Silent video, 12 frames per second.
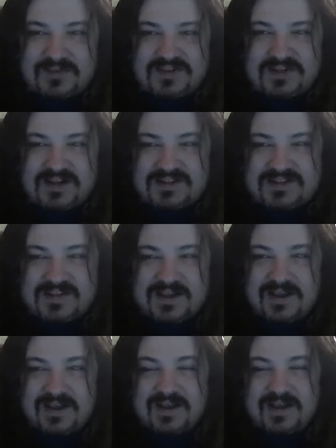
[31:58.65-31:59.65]
starts.
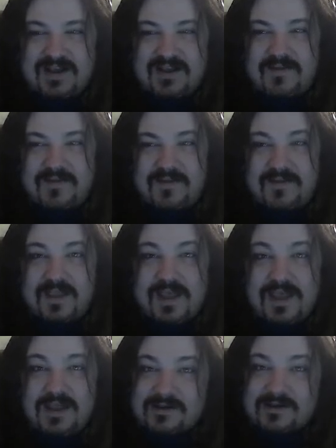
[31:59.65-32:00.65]

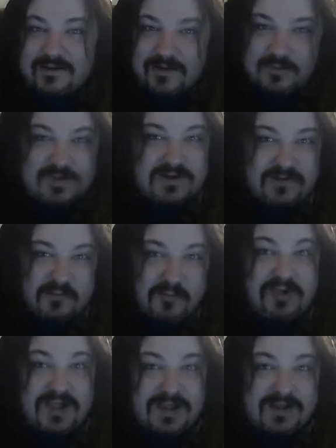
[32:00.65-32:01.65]
And, we do have a
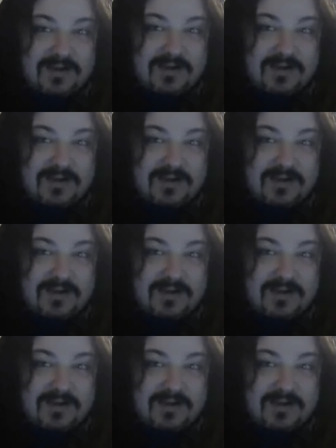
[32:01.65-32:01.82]
plague